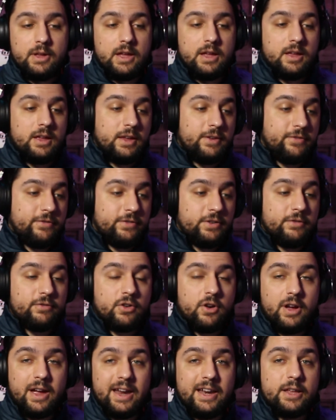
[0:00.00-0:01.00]
If you've
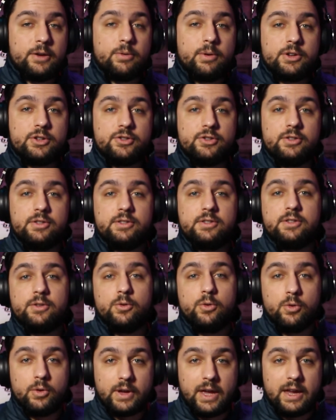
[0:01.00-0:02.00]
got any questions
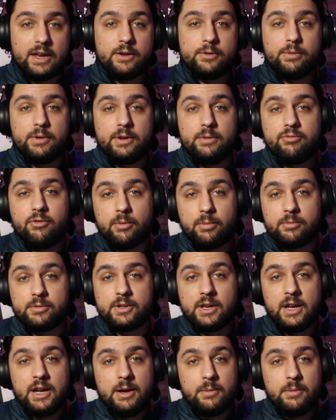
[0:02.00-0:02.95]
or get into any problems,